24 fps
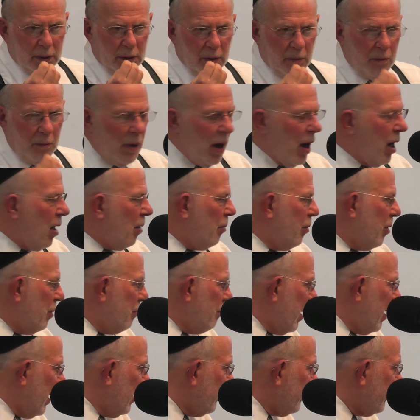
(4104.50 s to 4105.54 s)
the
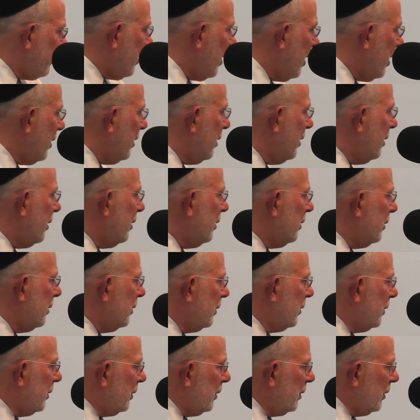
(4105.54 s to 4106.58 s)
Malbim based on
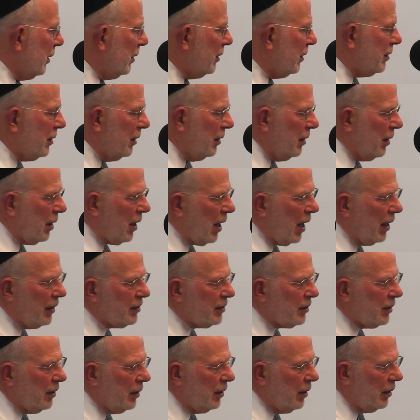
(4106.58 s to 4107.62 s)

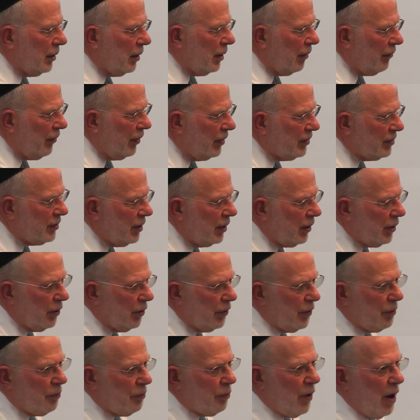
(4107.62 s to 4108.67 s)
Yecheskel Hanavi,
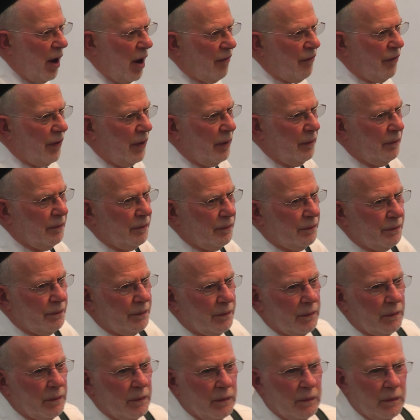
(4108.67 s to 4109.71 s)
Ezekiel the prophet,
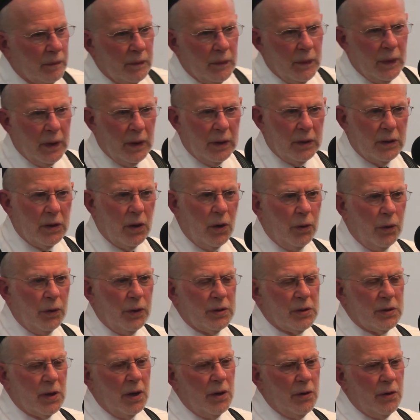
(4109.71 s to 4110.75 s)

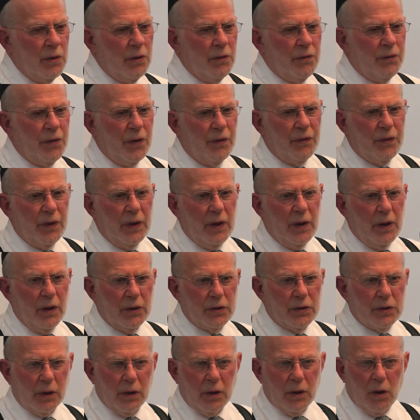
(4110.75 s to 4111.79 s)
told us 150
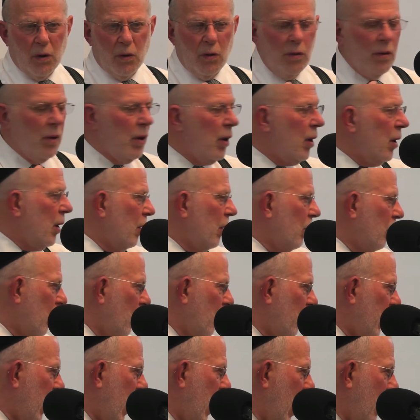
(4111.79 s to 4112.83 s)
years ago
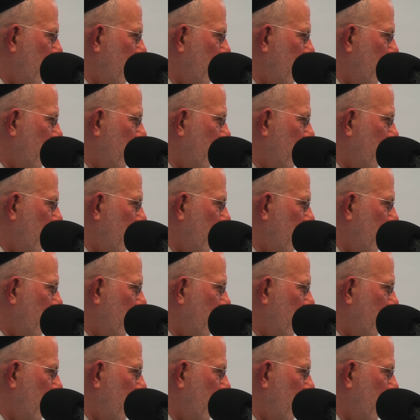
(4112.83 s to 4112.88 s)
what would